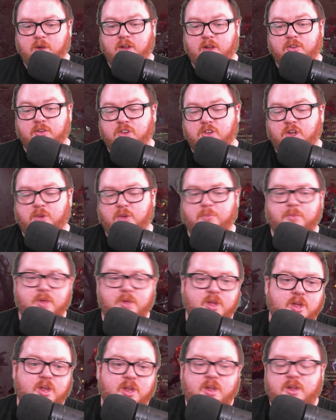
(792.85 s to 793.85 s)
So
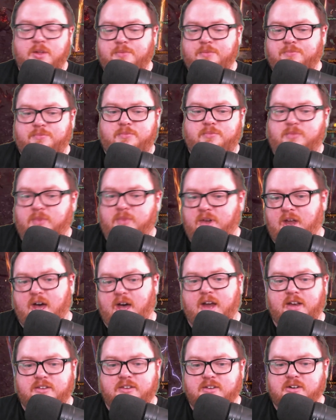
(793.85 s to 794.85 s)
not a
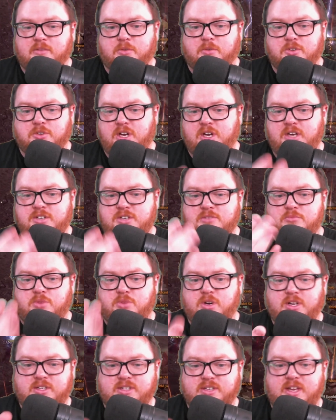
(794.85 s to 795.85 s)
terrible change. I'm pretty
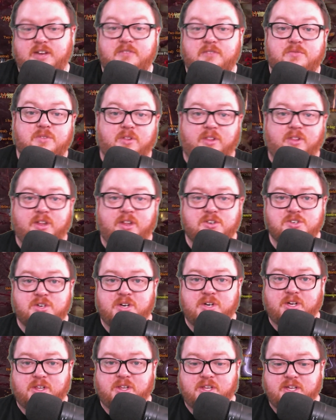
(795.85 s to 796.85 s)
excited for the legendary
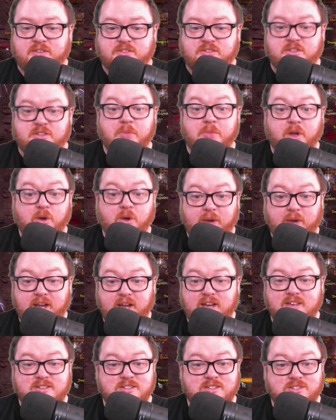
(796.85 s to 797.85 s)
glyphs. The bigger radius
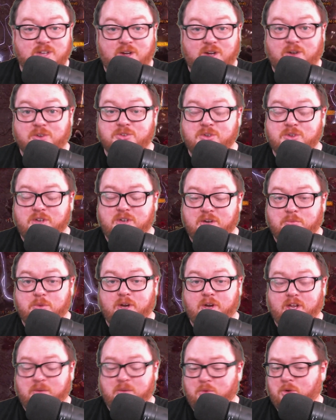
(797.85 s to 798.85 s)
is also going to bring in
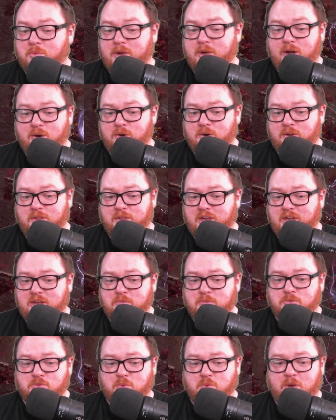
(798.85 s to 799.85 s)
more power to the game as
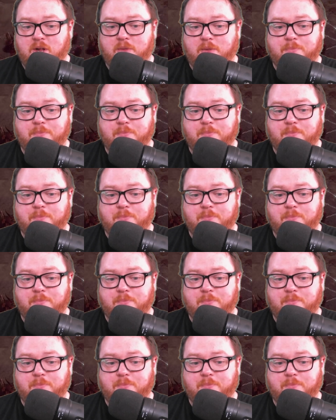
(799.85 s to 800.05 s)
well.